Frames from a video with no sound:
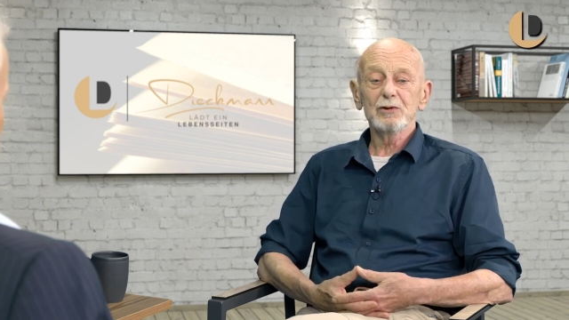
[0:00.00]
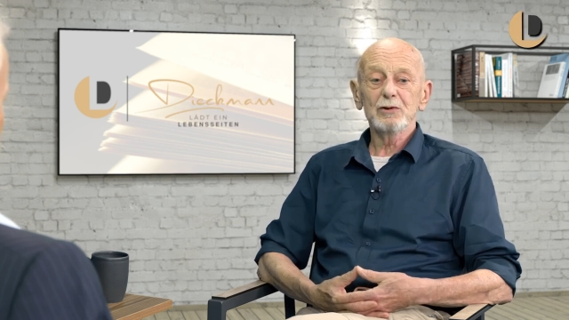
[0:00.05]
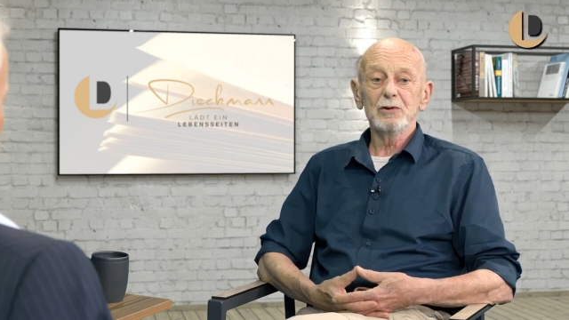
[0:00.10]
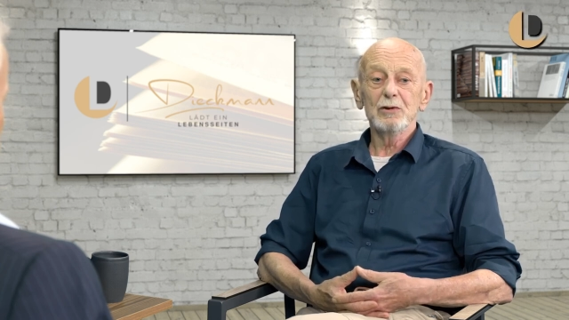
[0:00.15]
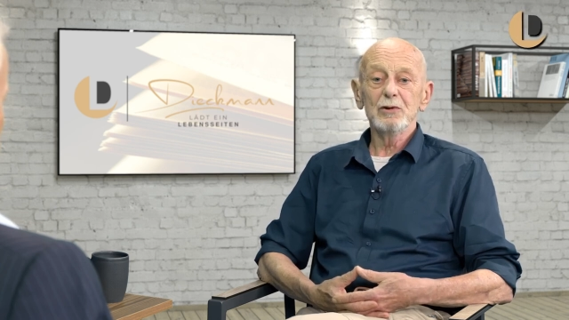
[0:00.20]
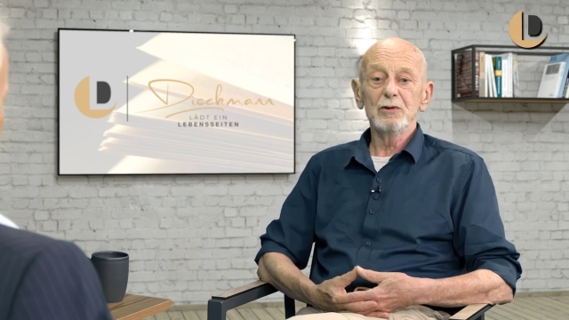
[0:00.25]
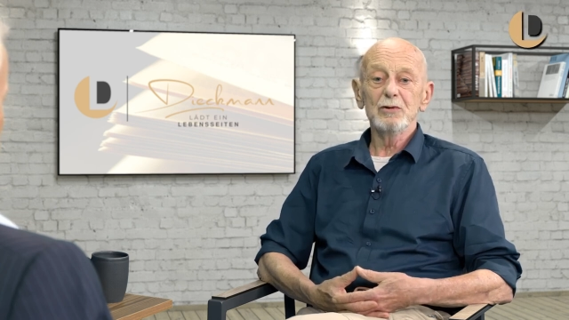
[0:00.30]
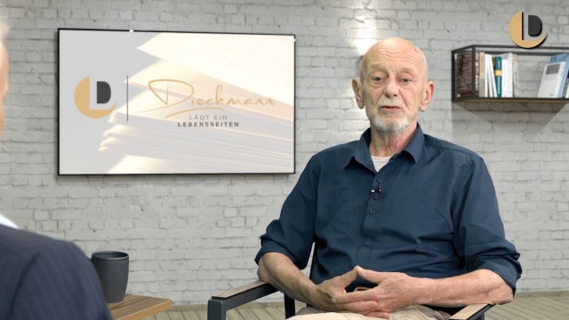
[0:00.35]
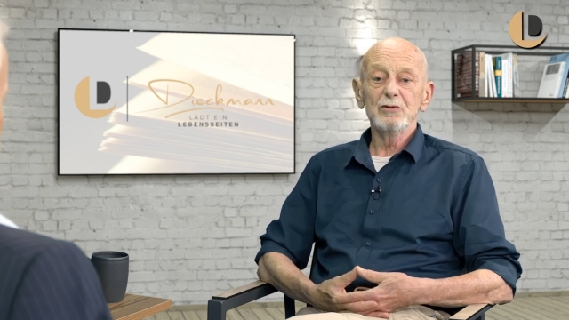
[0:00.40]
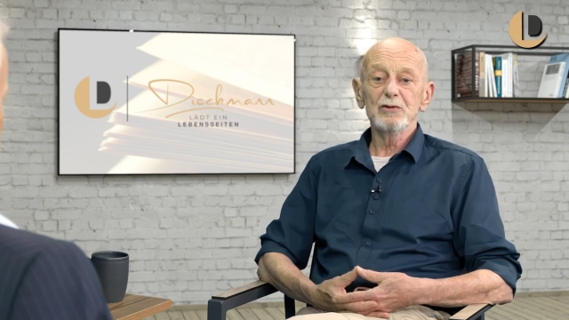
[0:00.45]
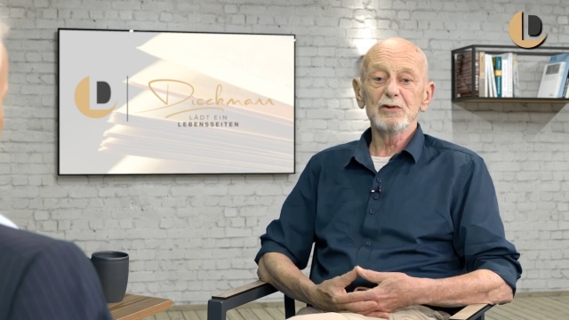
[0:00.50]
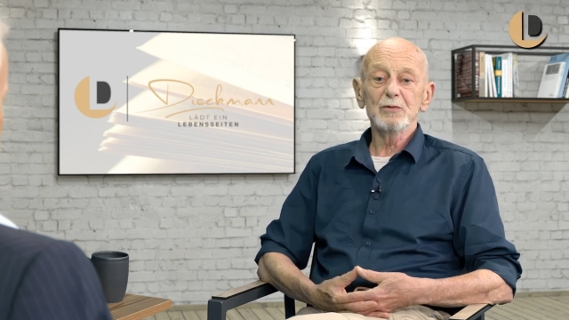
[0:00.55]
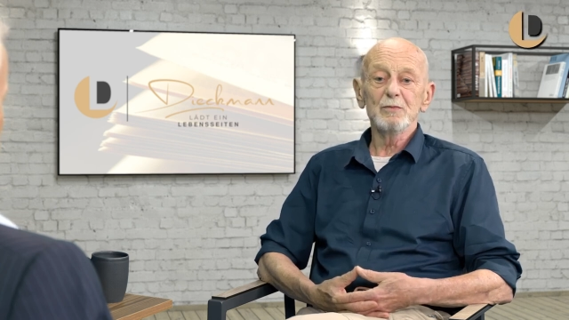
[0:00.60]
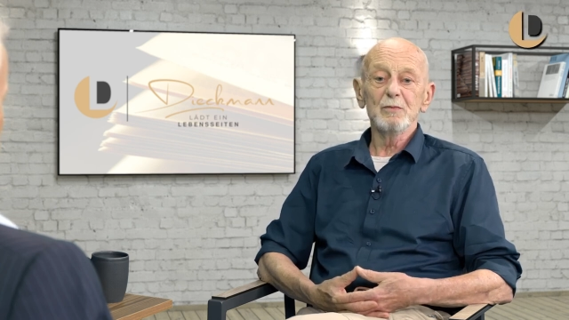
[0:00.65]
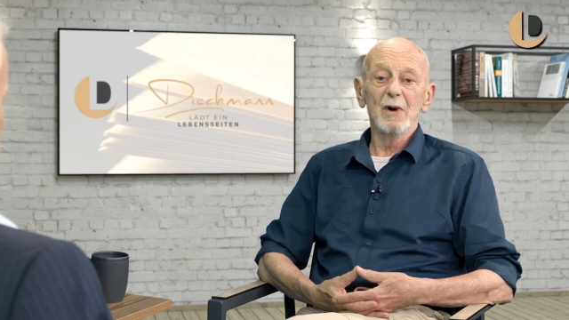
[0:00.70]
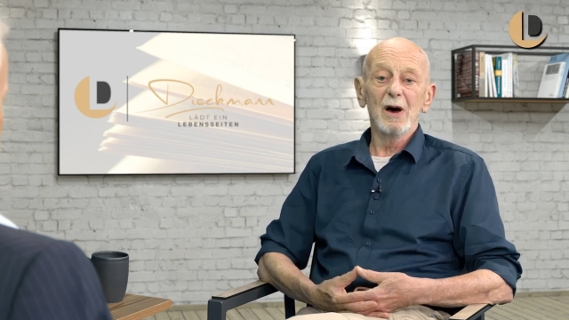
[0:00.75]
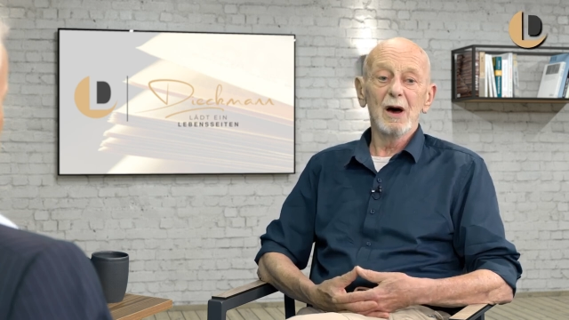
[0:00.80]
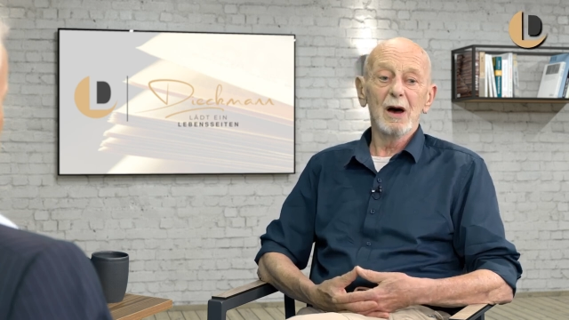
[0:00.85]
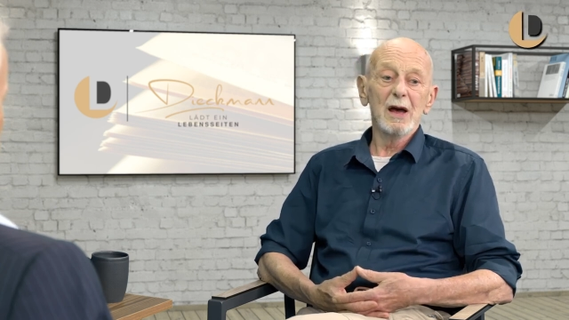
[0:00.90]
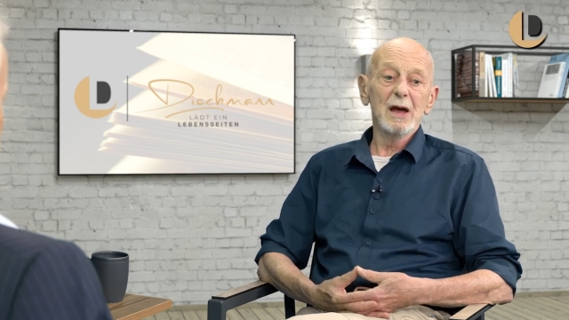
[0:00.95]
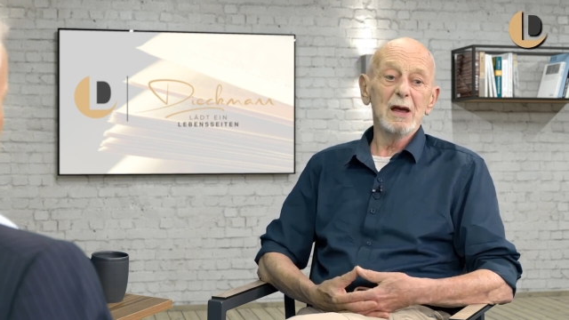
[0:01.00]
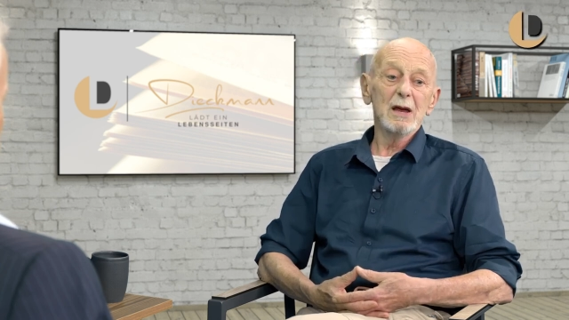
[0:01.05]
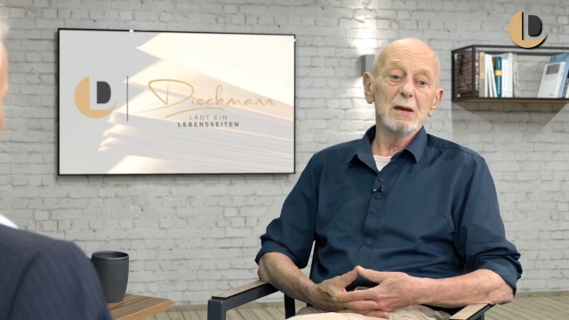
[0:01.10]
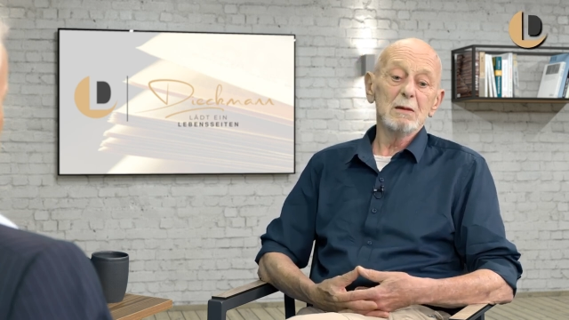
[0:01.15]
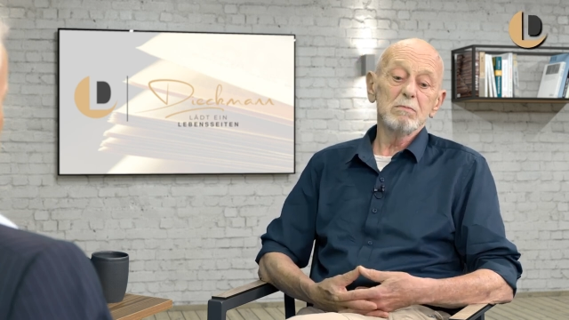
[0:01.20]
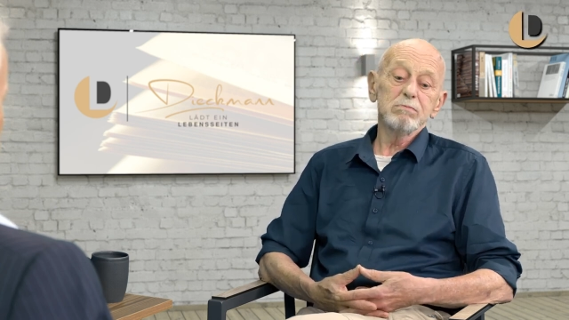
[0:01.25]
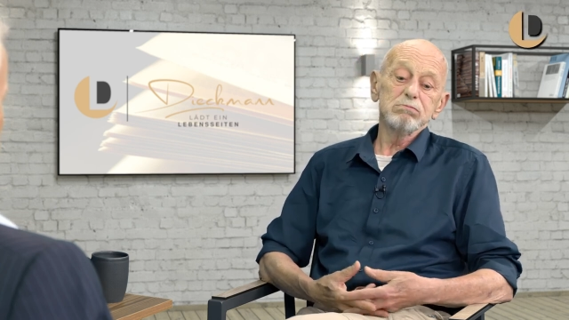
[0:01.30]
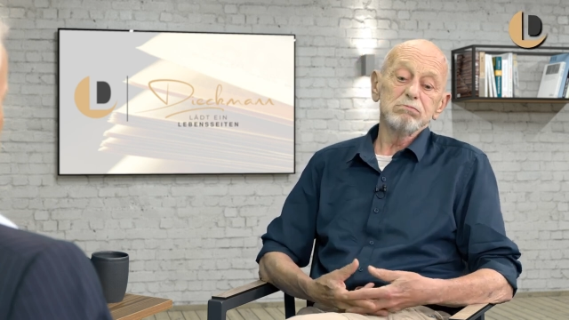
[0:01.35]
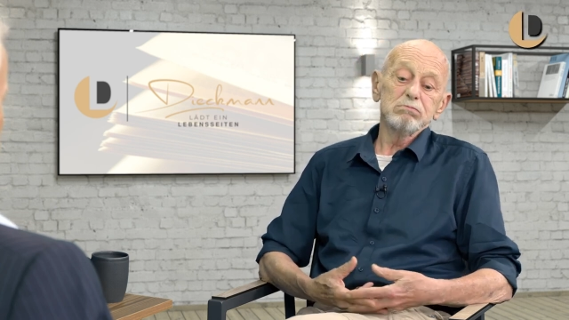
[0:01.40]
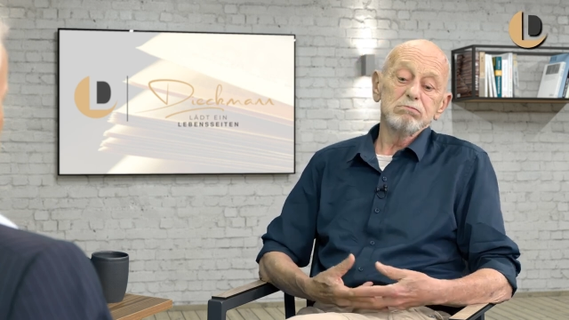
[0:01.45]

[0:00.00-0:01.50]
to use my